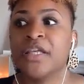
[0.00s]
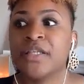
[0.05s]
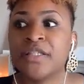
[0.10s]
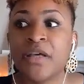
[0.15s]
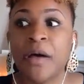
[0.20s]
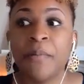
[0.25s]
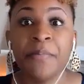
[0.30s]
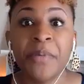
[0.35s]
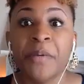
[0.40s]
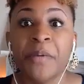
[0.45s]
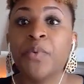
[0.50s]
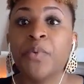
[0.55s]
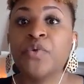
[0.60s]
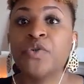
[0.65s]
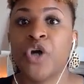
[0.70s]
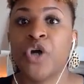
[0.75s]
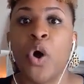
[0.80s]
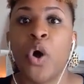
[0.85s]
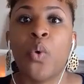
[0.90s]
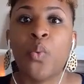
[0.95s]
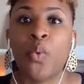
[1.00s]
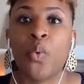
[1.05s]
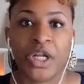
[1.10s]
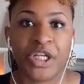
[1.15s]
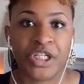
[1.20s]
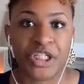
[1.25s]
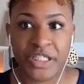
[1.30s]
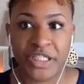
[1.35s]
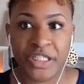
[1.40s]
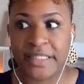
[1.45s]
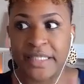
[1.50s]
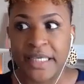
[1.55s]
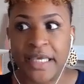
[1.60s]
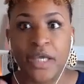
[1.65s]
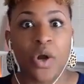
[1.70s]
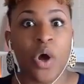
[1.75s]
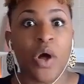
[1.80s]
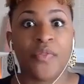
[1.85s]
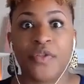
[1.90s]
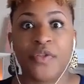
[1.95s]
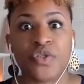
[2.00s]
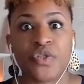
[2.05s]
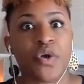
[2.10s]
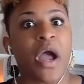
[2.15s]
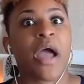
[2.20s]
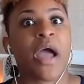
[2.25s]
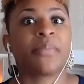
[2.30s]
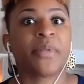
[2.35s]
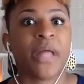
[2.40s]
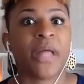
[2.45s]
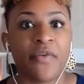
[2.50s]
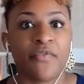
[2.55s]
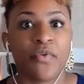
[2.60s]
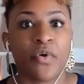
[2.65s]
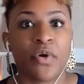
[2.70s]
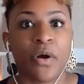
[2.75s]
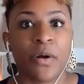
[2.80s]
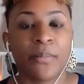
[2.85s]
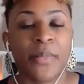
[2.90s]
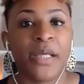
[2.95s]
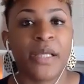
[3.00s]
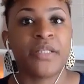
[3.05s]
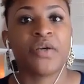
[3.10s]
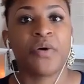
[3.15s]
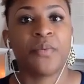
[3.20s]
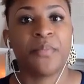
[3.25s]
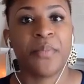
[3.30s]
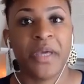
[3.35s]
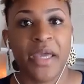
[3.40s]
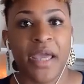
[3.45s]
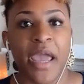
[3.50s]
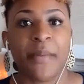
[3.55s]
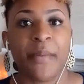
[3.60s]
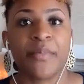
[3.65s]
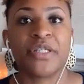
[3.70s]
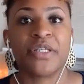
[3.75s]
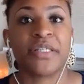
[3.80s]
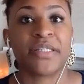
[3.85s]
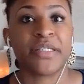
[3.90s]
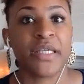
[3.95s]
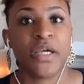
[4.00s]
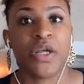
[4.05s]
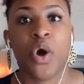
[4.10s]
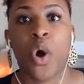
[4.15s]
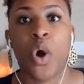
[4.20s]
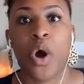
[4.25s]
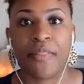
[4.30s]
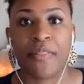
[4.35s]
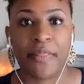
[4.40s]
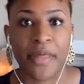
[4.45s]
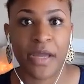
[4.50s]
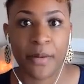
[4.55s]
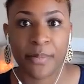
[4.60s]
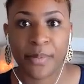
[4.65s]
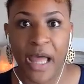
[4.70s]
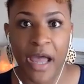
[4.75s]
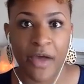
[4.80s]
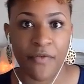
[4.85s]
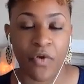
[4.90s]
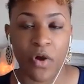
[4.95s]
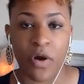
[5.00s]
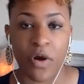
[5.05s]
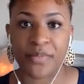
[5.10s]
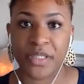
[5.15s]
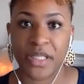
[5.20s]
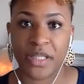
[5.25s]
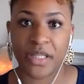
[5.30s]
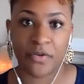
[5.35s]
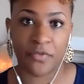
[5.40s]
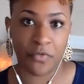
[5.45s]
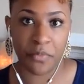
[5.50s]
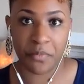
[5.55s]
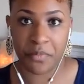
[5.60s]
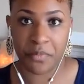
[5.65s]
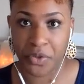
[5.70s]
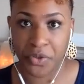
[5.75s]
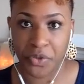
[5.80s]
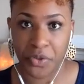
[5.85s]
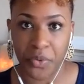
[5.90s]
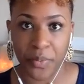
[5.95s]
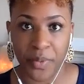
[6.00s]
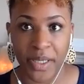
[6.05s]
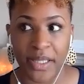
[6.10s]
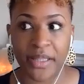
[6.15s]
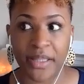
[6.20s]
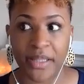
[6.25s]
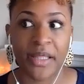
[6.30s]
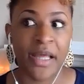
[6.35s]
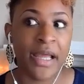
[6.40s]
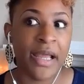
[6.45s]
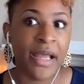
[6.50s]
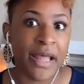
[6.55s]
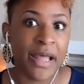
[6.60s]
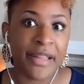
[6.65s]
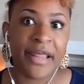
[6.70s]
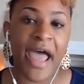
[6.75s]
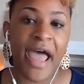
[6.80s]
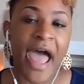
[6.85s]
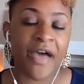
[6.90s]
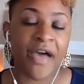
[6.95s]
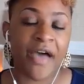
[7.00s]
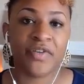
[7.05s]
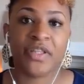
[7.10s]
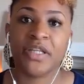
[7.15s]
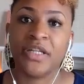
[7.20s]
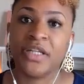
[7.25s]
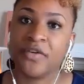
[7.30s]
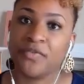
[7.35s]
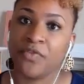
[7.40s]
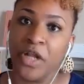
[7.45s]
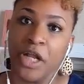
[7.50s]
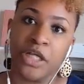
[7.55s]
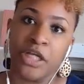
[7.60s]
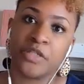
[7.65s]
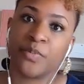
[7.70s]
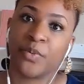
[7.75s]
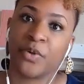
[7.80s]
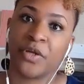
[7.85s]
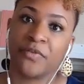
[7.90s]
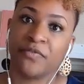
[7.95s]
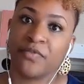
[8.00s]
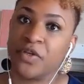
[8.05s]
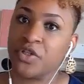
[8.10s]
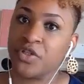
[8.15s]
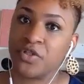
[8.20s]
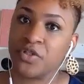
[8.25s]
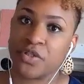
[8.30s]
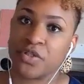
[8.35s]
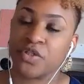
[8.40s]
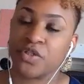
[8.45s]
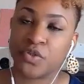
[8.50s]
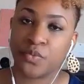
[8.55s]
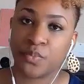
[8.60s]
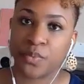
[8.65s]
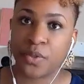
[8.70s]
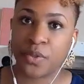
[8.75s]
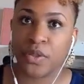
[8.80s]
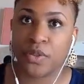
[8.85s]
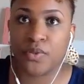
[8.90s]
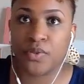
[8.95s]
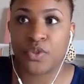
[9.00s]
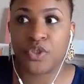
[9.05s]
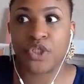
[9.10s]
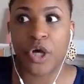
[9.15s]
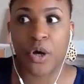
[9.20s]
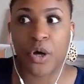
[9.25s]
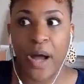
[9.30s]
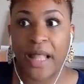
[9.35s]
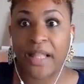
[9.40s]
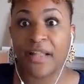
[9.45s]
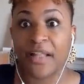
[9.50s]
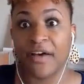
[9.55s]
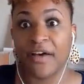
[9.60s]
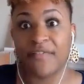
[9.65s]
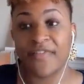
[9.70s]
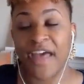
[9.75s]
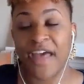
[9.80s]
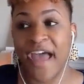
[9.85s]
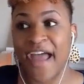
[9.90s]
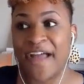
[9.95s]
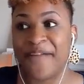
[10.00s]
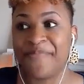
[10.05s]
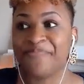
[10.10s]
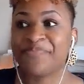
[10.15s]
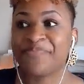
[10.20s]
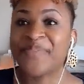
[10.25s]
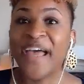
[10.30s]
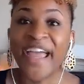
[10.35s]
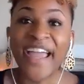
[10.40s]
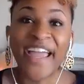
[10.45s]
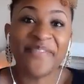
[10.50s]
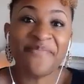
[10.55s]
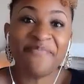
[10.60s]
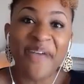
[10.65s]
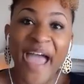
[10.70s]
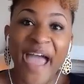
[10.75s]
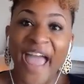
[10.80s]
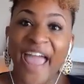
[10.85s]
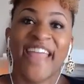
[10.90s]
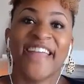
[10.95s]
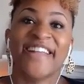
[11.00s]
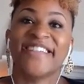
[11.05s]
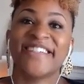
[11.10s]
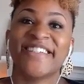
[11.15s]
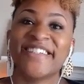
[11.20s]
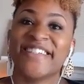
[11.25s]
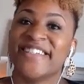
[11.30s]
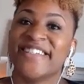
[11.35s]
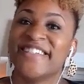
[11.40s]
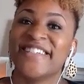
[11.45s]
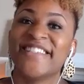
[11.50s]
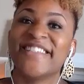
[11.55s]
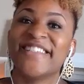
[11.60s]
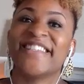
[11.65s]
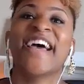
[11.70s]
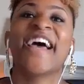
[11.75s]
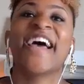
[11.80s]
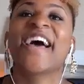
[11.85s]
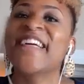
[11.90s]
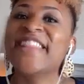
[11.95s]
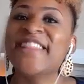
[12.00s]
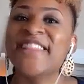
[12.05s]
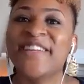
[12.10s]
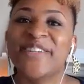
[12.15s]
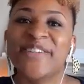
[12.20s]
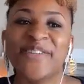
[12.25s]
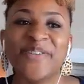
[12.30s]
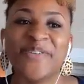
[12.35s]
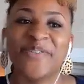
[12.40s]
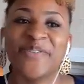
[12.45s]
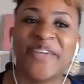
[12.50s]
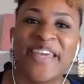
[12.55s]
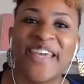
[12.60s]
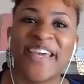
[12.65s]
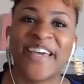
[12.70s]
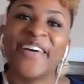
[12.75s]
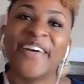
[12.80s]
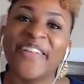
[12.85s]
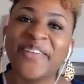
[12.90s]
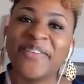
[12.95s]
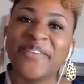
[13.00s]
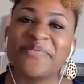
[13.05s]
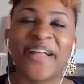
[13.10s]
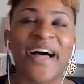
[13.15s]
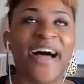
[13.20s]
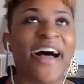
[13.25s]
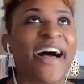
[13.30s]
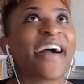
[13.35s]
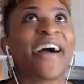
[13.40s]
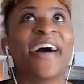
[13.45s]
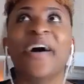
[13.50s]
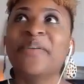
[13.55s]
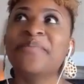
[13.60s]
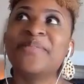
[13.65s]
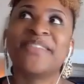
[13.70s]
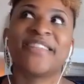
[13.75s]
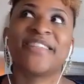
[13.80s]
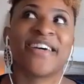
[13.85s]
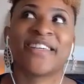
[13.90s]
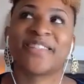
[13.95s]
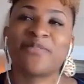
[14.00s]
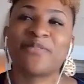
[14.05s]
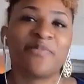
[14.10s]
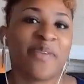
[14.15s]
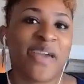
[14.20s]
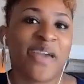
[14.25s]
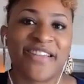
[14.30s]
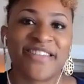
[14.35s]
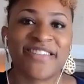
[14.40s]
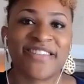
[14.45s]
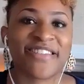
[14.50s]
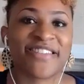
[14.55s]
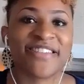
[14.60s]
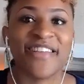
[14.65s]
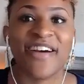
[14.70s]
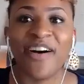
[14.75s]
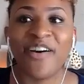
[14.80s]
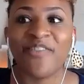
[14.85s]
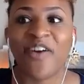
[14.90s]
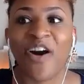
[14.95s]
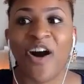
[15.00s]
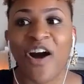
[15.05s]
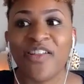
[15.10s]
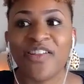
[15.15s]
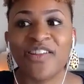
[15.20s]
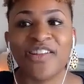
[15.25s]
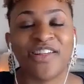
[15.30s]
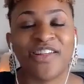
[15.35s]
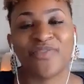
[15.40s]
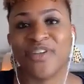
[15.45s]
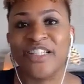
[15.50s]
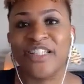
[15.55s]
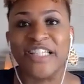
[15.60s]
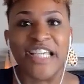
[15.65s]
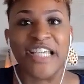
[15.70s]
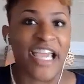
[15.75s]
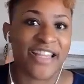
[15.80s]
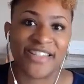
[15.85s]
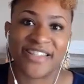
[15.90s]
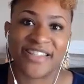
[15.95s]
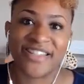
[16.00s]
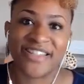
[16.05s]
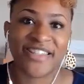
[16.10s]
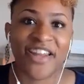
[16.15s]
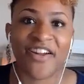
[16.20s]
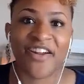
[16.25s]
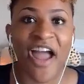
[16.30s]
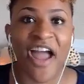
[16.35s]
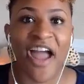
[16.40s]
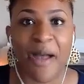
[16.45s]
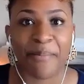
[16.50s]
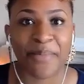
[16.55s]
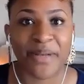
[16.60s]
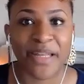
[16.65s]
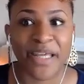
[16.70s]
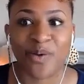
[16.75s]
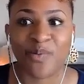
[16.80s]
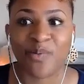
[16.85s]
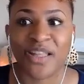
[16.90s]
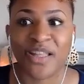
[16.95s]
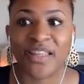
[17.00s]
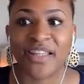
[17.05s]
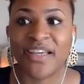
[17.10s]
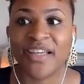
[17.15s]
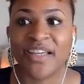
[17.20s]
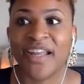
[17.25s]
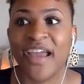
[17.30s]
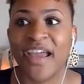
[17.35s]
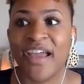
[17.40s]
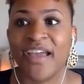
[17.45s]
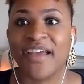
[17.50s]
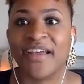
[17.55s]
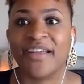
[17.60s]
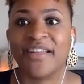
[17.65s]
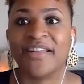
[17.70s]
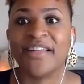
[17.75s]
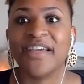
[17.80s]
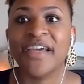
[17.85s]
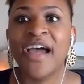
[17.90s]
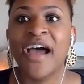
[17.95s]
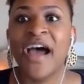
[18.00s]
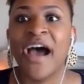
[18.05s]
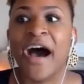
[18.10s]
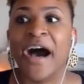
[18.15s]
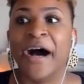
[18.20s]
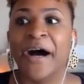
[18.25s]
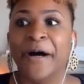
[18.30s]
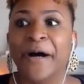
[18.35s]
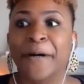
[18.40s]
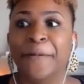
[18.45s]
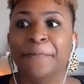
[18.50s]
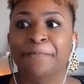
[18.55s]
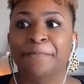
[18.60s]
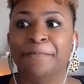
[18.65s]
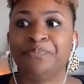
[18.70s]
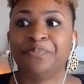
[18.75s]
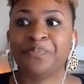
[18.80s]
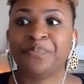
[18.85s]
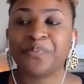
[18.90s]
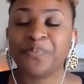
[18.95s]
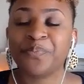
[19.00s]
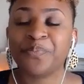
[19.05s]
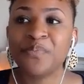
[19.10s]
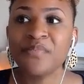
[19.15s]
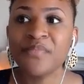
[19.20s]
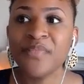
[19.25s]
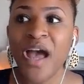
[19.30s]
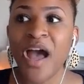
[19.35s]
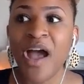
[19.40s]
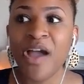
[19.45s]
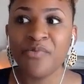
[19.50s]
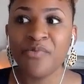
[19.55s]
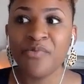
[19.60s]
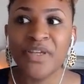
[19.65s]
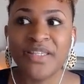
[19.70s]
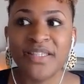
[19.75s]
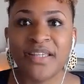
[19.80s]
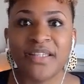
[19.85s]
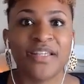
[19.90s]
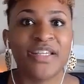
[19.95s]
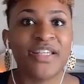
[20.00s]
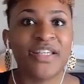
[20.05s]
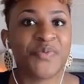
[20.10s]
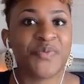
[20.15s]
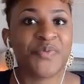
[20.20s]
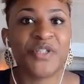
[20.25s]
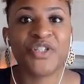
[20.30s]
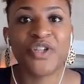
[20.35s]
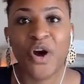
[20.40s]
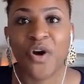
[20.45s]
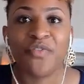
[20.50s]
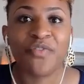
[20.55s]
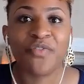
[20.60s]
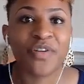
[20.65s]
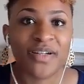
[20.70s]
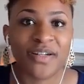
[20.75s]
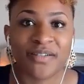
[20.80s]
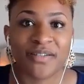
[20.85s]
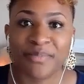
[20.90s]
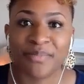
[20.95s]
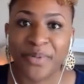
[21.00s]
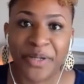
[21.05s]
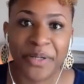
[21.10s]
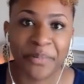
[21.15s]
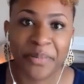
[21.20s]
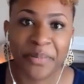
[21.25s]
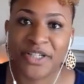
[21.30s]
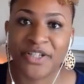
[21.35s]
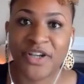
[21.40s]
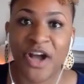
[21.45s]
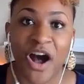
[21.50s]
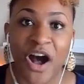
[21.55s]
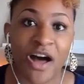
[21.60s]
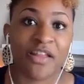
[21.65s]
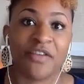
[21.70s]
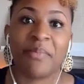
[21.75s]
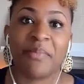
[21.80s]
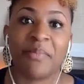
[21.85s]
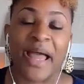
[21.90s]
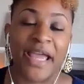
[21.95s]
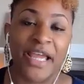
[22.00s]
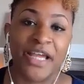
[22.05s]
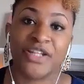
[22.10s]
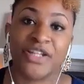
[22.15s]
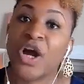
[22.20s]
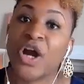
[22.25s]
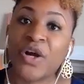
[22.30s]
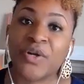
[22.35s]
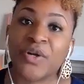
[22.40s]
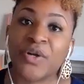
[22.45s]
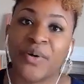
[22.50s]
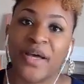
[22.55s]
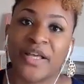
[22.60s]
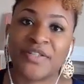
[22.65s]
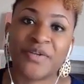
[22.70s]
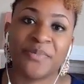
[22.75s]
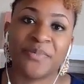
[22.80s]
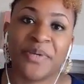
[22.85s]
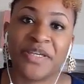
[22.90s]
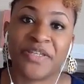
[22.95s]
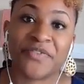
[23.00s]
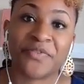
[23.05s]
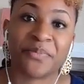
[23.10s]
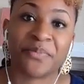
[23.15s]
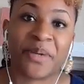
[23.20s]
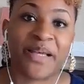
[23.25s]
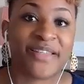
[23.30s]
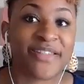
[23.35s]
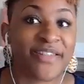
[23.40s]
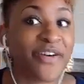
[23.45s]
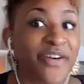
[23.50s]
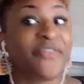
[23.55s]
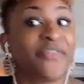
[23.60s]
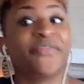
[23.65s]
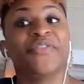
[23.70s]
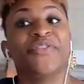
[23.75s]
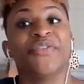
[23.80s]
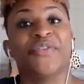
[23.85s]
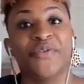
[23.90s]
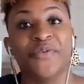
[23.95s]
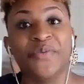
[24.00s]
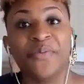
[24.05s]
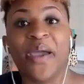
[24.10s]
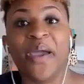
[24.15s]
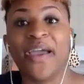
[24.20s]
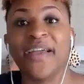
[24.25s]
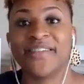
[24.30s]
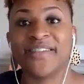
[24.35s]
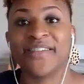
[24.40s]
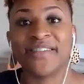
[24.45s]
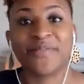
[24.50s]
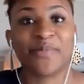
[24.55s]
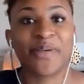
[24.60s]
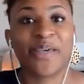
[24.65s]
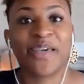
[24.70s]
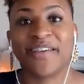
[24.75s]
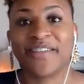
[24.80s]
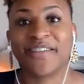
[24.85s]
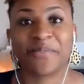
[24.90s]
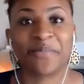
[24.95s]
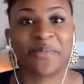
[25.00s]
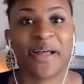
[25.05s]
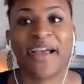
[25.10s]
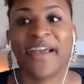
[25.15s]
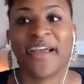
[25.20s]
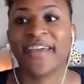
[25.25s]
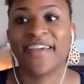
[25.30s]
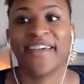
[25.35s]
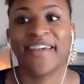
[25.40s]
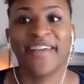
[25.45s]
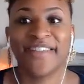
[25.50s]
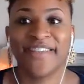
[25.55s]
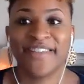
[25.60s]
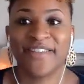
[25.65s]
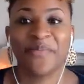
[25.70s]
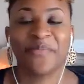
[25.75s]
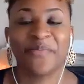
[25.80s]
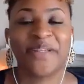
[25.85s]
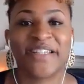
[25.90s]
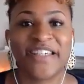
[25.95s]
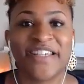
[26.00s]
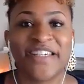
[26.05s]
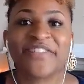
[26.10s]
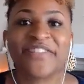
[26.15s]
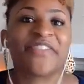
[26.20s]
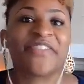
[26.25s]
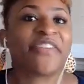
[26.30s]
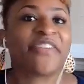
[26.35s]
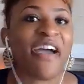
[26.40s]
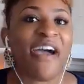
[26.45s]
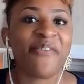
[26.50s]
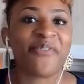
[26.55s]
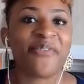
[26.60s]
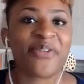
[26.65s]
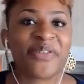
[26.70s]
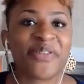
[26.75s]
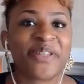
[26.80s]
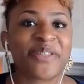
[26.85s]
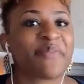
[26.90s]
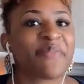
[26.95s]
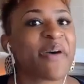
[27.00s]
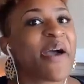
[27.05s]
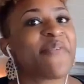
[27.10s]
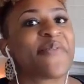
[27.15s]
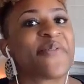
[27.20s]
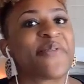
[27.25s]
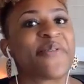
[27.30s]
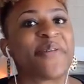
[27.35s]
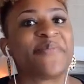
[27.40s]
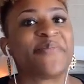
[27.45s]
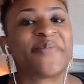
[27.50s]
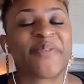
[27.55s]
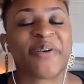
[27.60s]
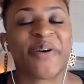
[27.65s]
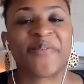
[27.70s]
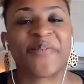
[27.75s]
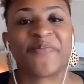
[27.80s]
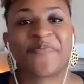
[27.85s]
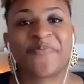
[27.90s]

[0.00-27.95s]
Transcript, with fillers: some people don't want to just see it on the scribe platform and so being able to see it on their platforms that they're familiar with the having the different exporting features are super huge so i love that and pages the new kid on the block, obsessed with pages, love all the different changes that are happening with it. And um, I recently switched over pretty much all of my internal SOPs for myself to pages because I'm like, it's so much easier to have it on this platform. So